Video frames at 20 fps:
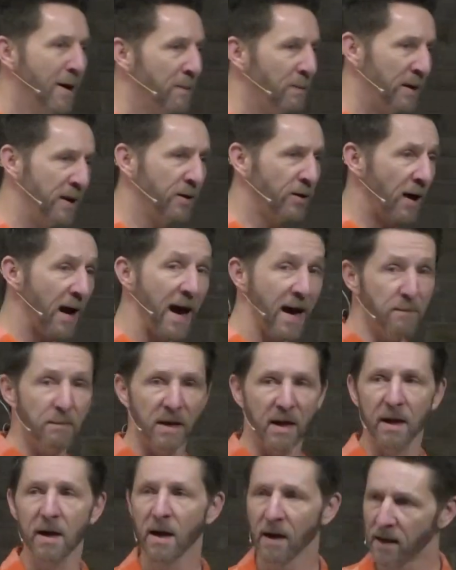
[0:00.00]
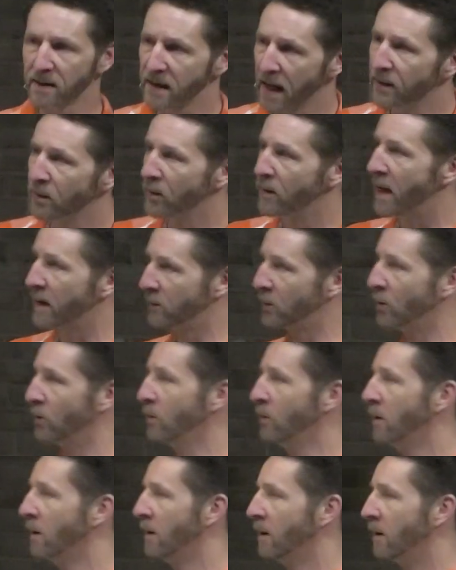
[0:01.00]
Peter and me, because I do that
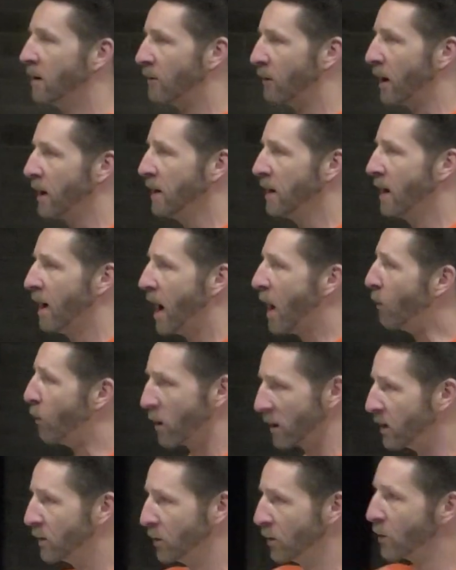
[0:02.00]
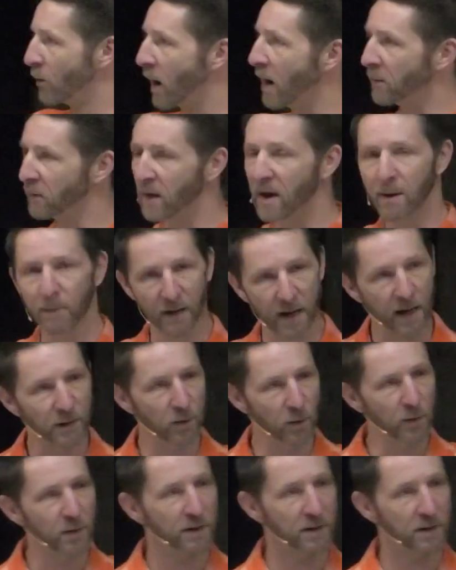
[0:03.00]
too, right? I want to do the right thing, but I do